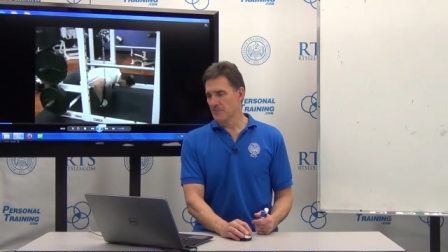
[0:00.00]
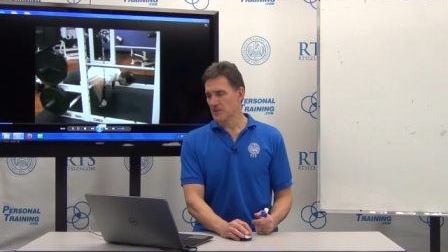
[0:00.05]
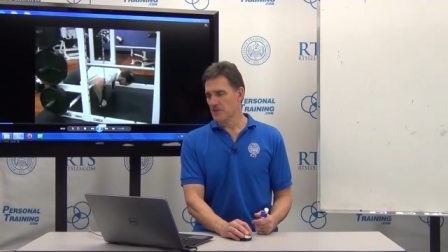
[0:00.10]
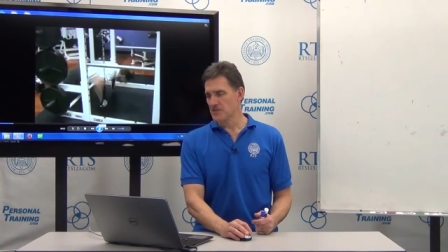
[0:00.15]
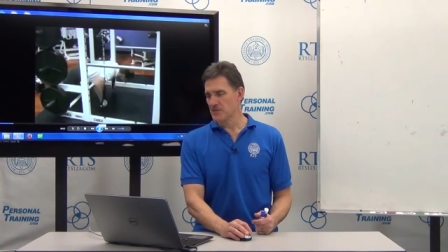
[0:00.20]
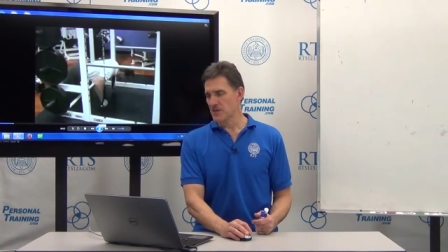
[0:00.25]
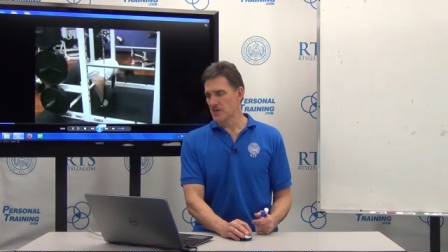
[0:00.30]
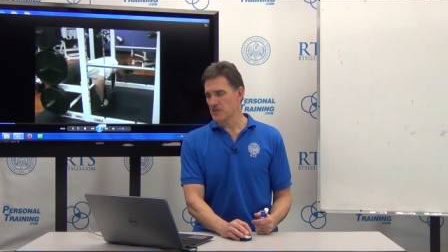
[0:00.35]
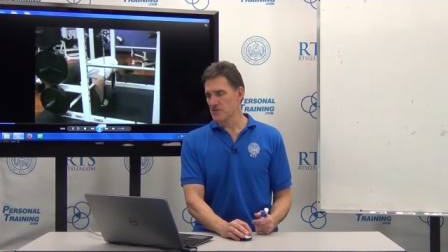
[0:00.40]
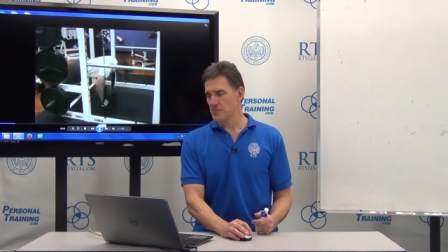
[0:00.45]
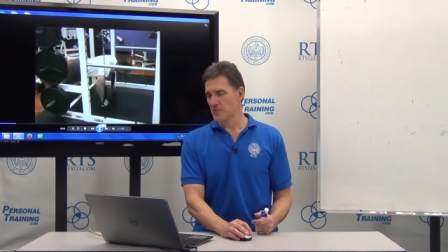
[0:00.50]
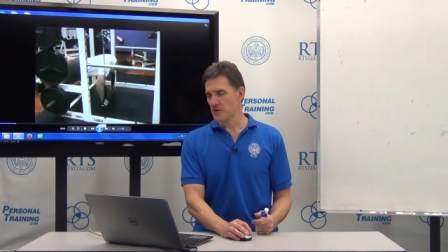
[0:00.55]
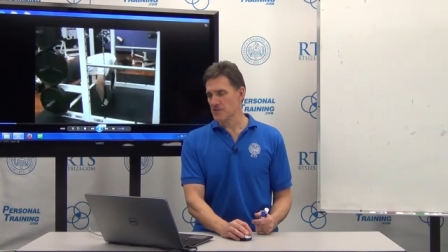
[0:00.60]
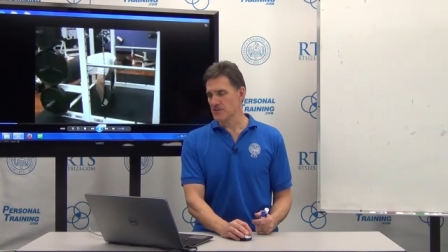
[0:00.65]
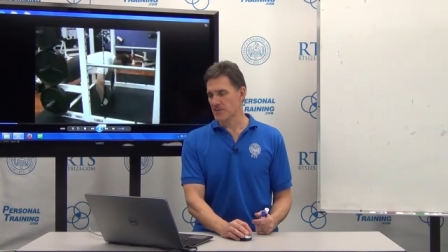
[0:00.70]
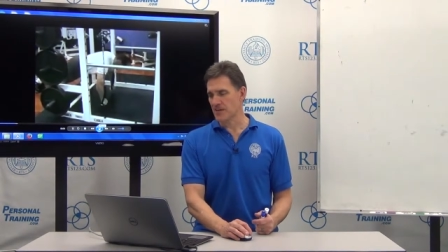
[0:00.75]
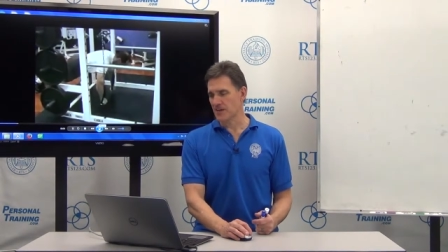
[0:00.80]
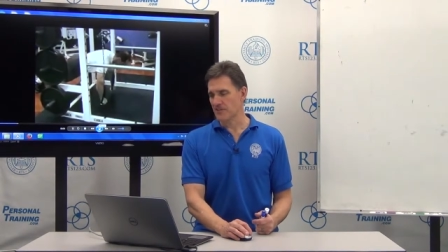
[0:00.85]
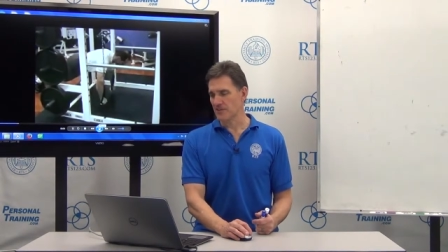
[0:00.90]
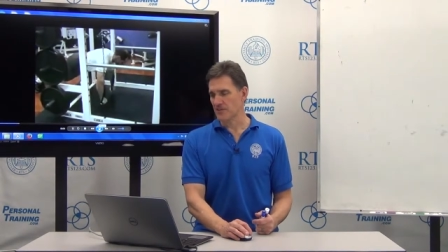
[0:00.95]
a chest
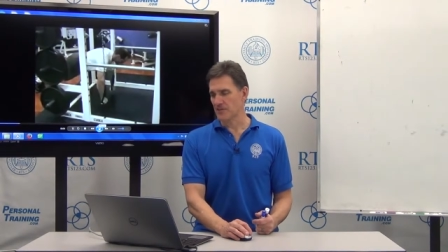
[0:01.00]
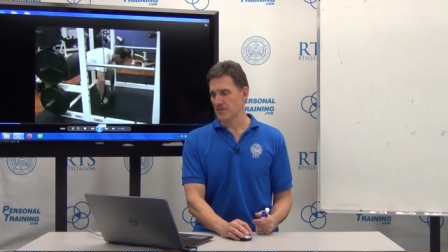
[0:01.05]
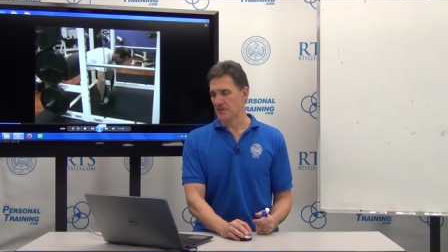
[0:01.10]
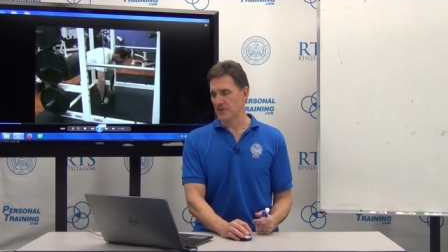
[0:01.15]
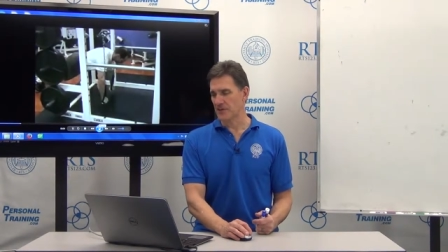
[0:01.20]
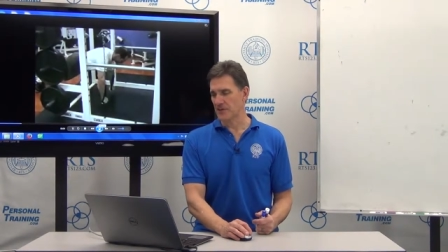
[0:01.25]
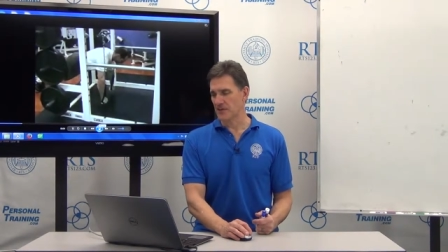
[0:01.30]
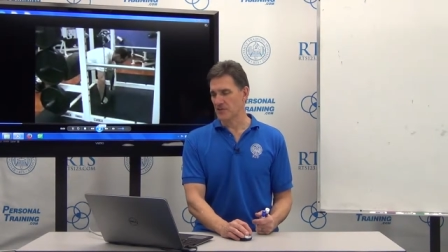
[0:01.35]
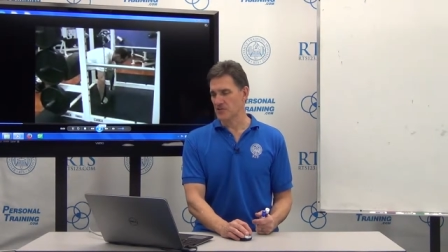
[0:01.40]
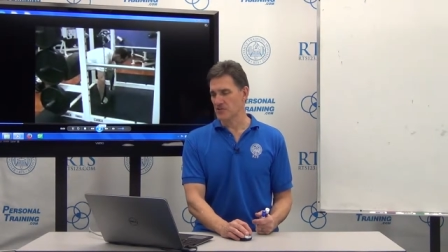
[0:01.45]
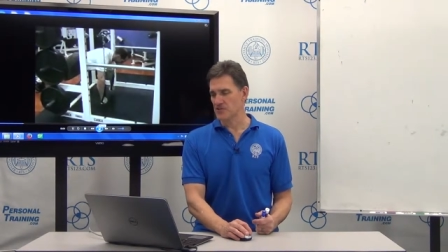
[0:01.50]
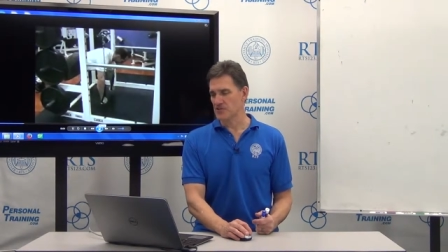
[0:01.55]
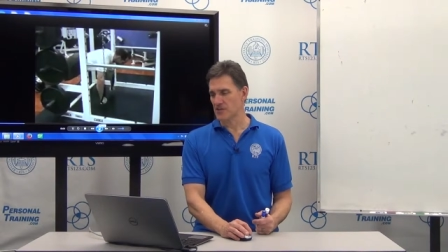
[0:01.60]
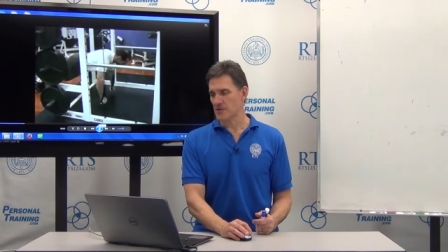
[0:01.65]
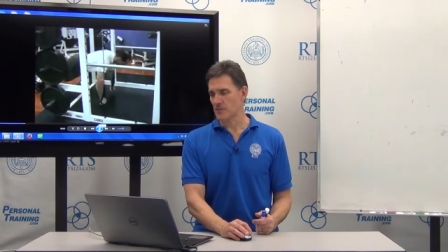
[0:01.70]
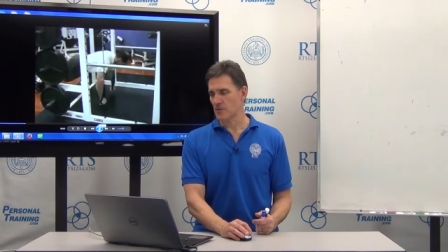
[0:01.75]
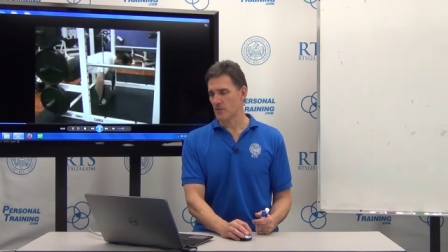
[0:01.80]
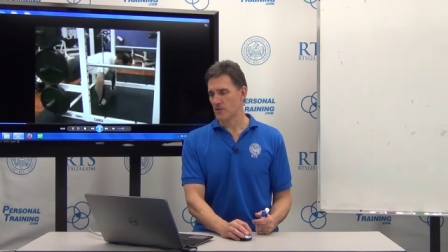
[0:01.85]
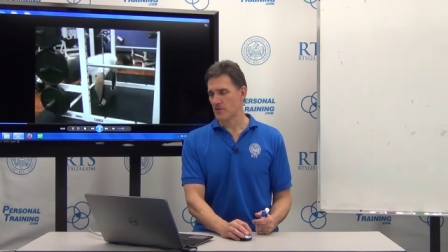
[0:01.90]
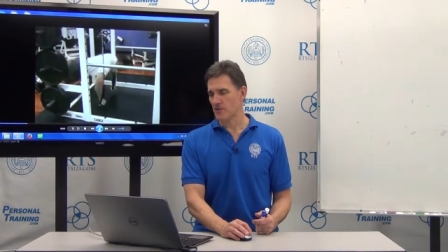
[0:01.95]
press kind of a thing, and you see
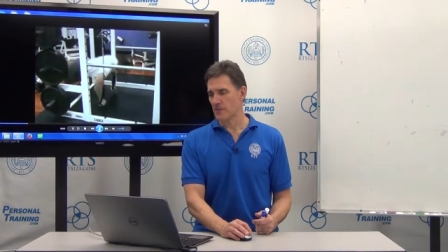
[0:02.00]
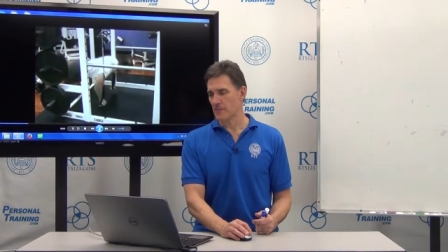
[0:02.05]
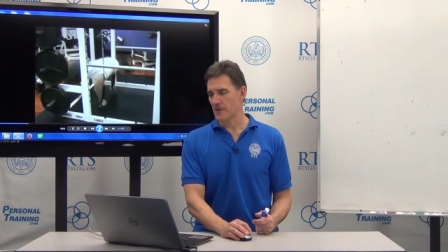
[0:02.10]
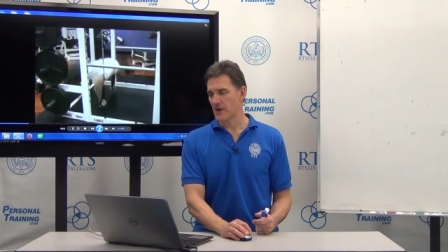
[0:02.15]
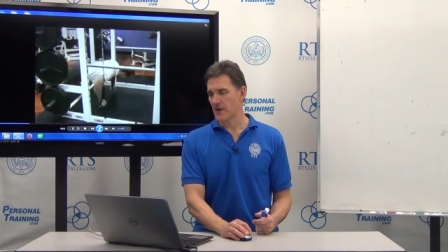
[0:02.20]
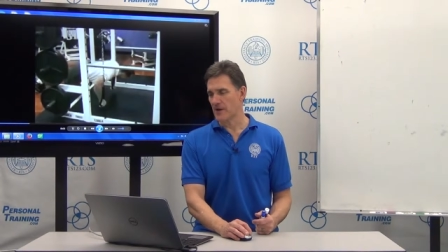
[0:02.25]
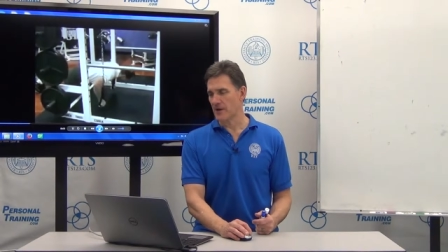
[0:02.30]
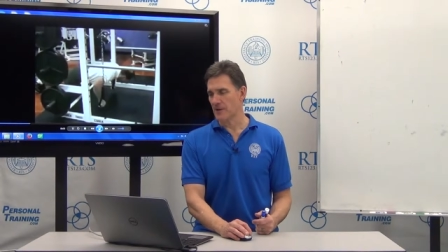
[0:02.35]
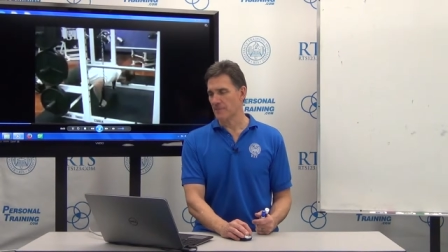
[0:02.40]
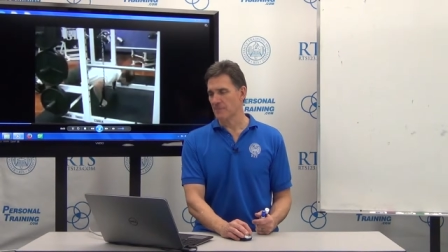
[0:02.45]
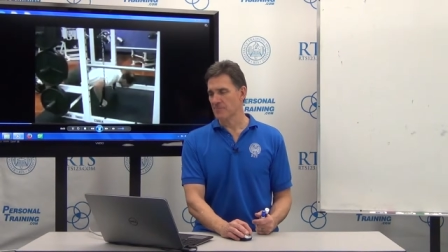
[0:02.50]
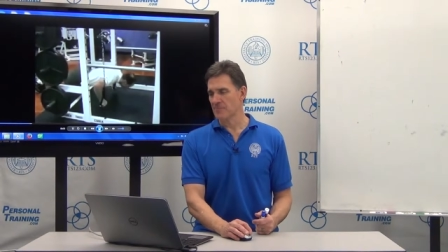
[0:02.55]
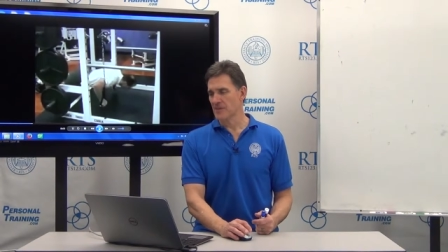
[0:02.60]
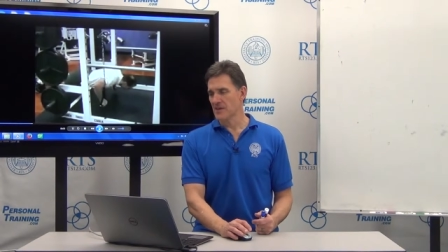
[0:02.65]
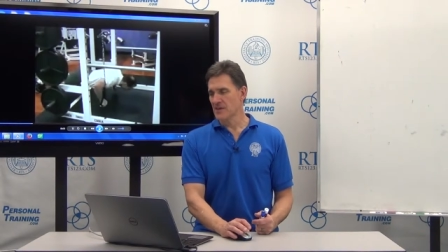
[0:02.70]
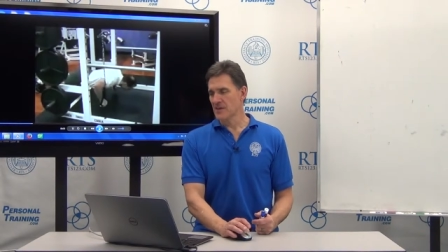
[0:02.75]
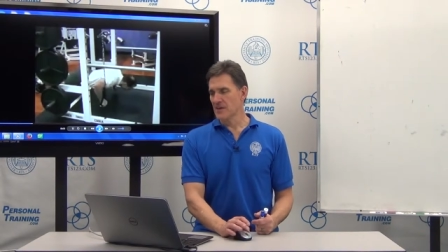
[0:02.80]
him going to the bottom.